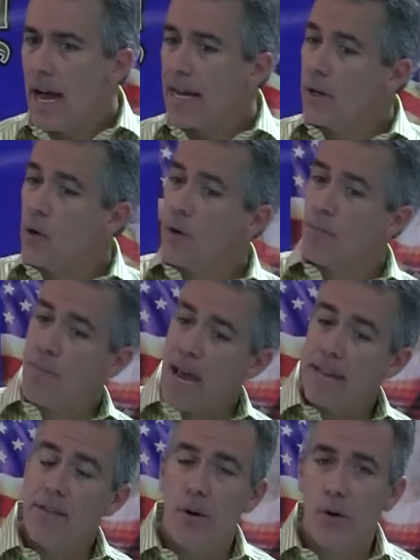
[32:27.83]
I go to
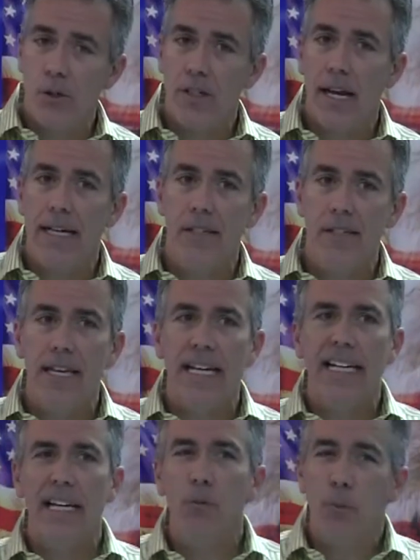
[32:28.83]
bed those nights
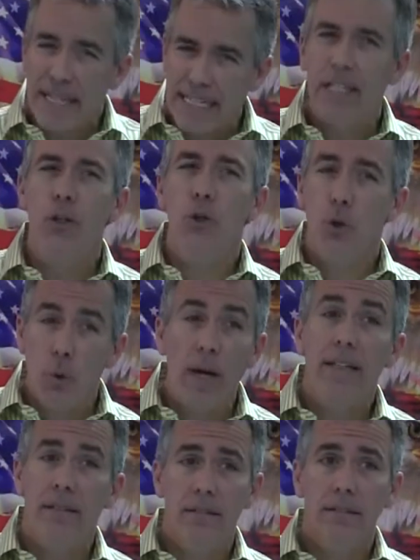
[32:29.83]
thinking we can do it.